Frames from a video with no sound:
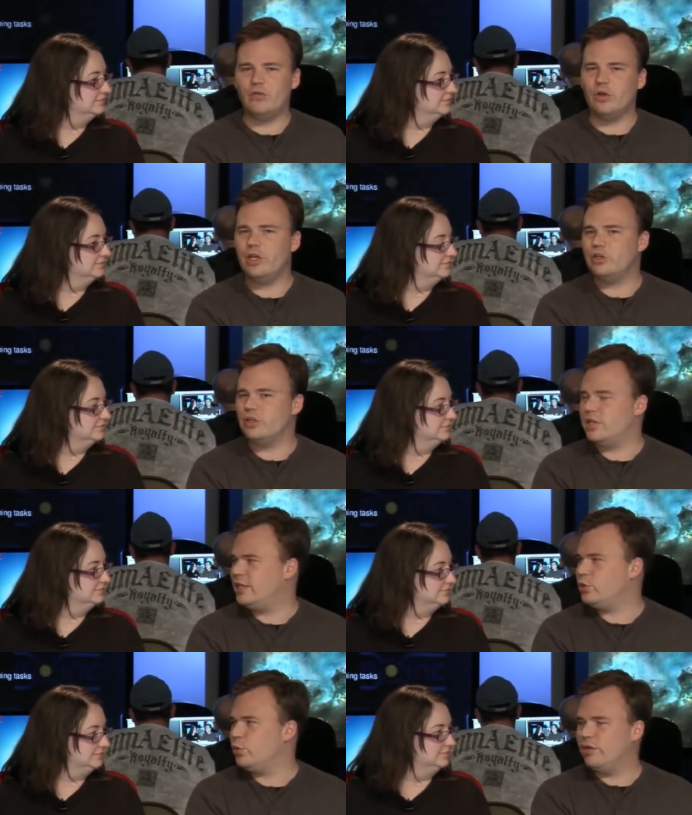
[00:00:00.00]
Speaker 1: after each
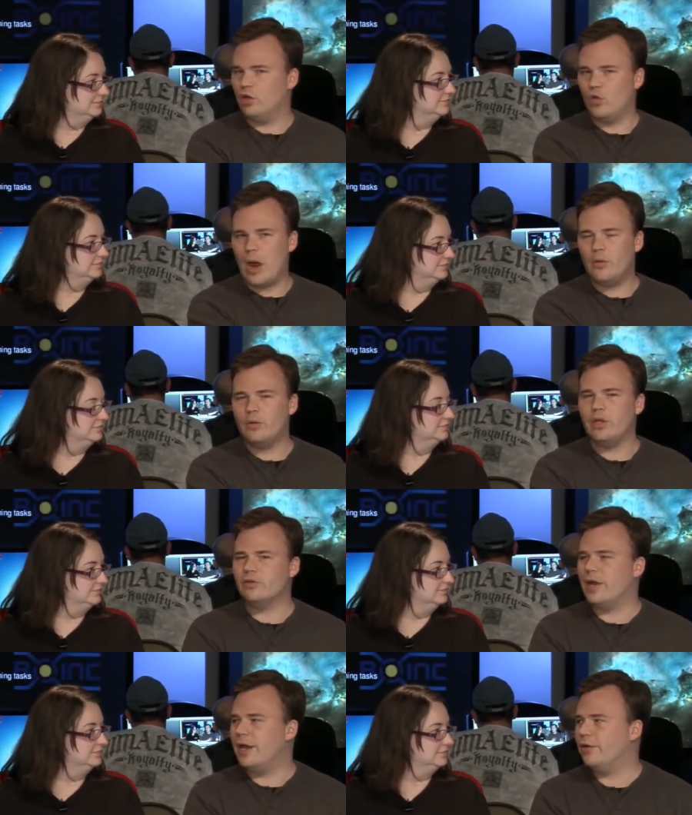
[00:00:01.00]
disaster, we had to ground the
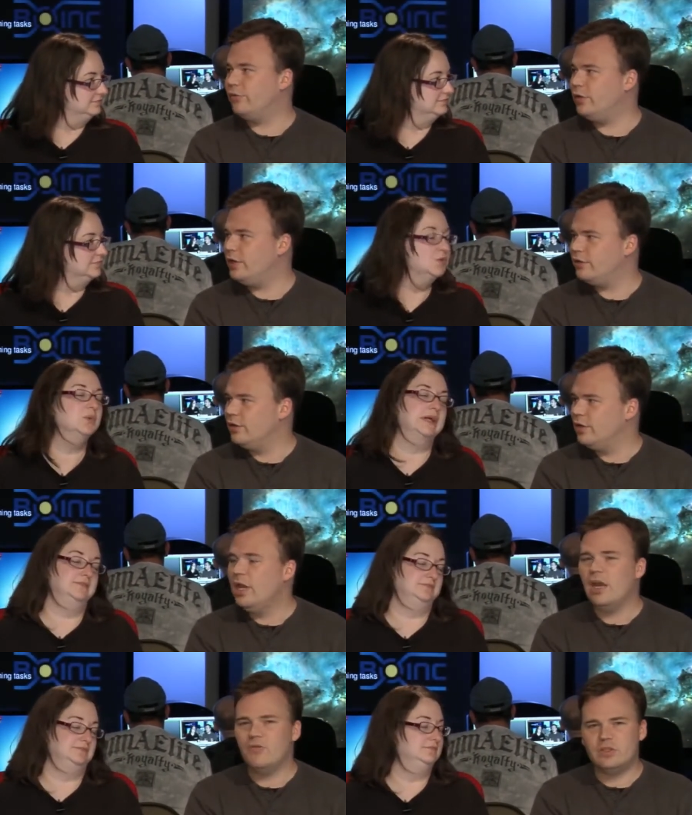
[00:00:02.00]
entire fleet. Right.
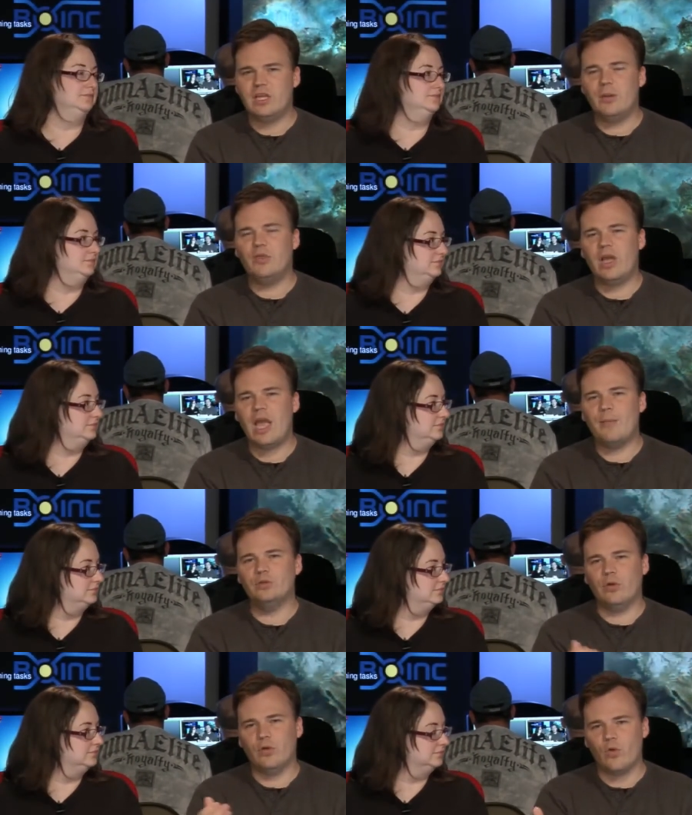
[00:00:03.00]
If the same thing
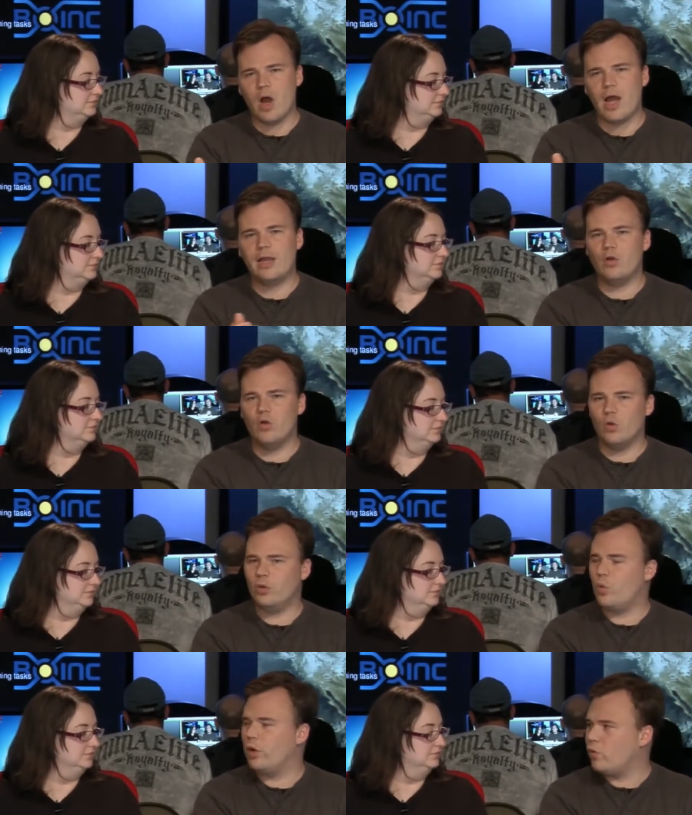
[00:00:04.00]
happens with Orion or
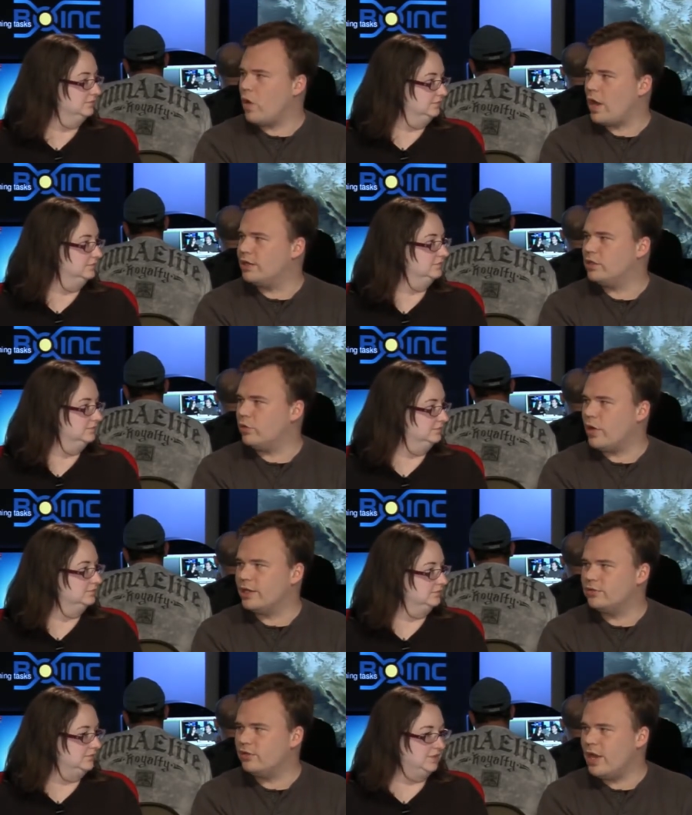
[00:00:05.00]
with one of the rockets that
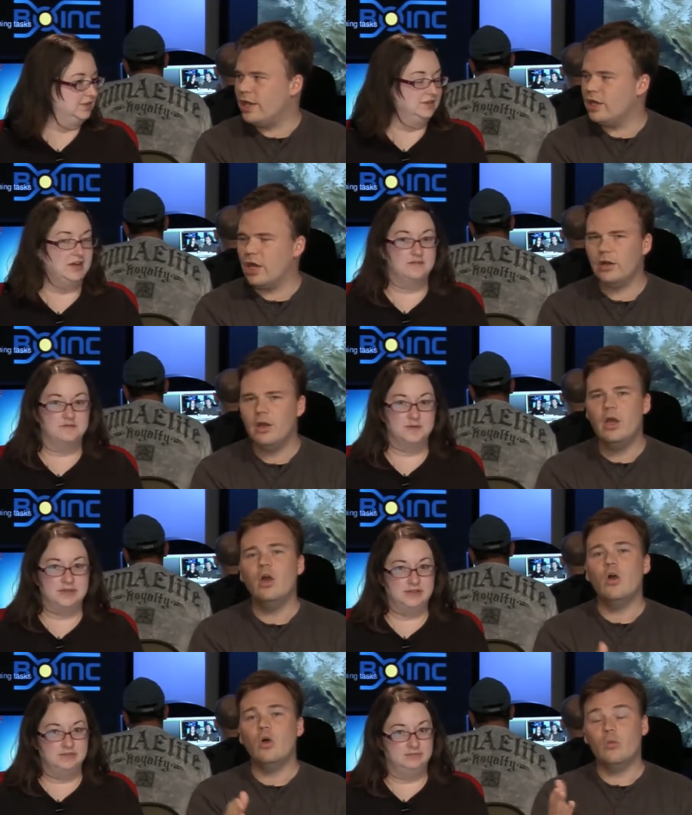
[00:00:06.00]
Orion is flying on, God
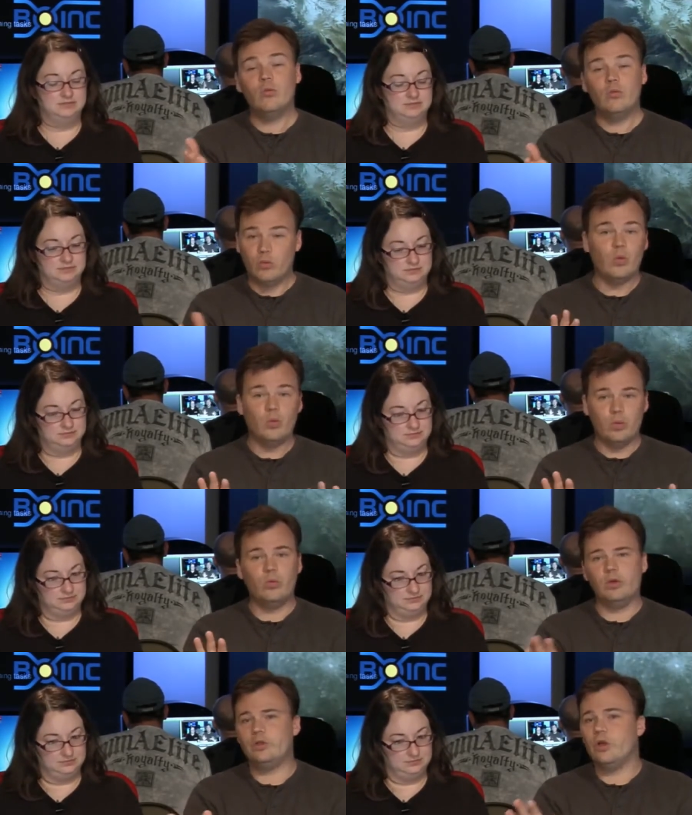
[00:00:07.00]
forbid,
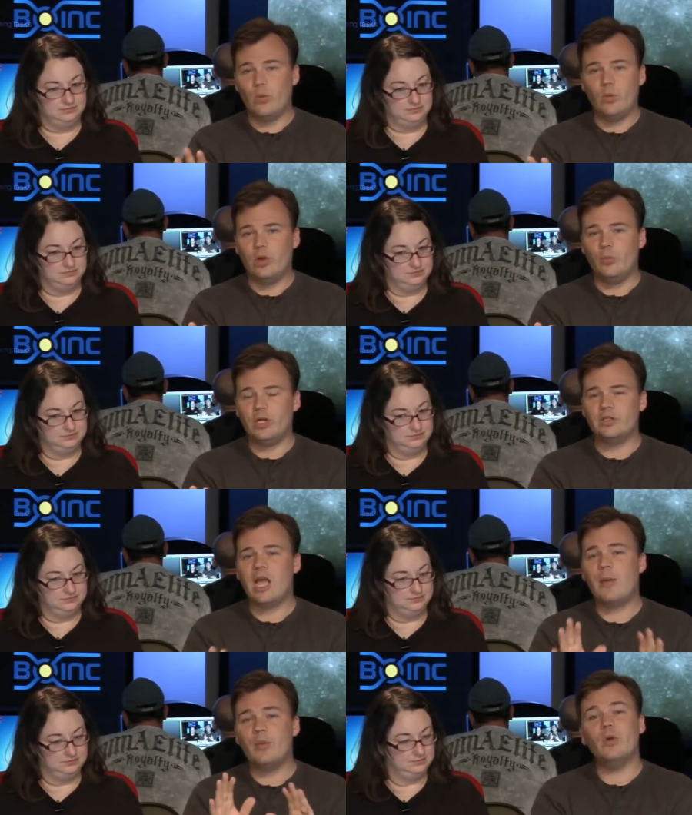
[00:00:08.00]
which we hope
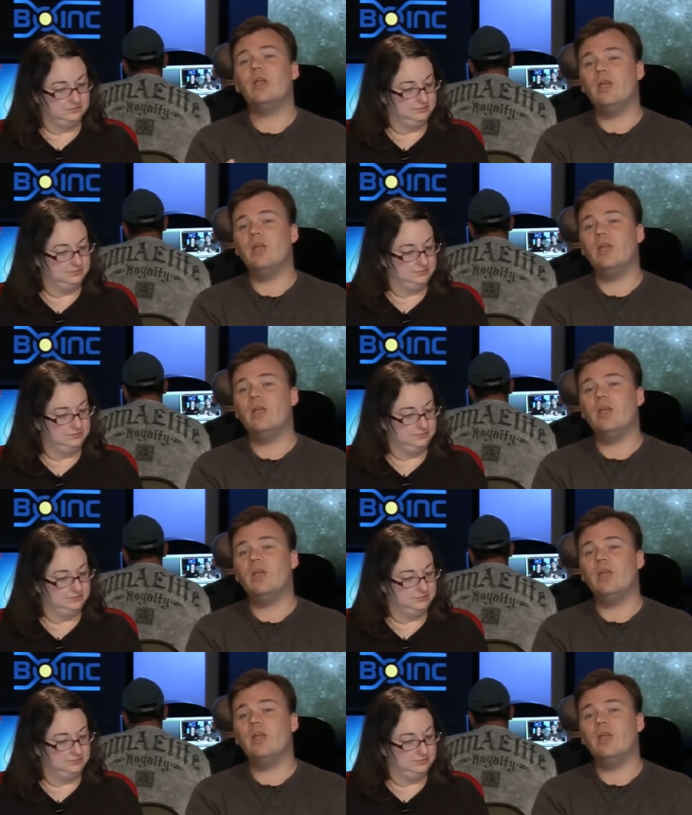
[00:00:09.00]
doesn't happen, but